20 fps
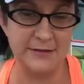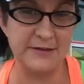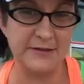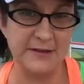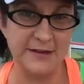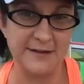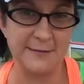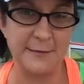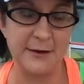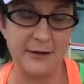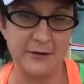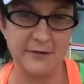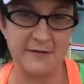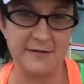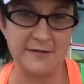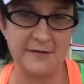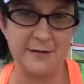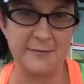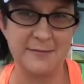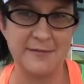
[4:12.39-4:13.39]
to change my own
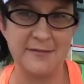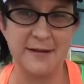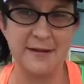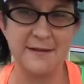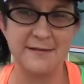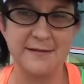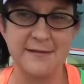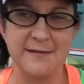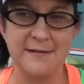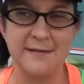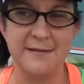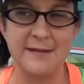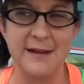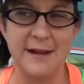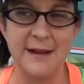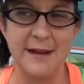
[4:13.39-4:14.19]
circumstances.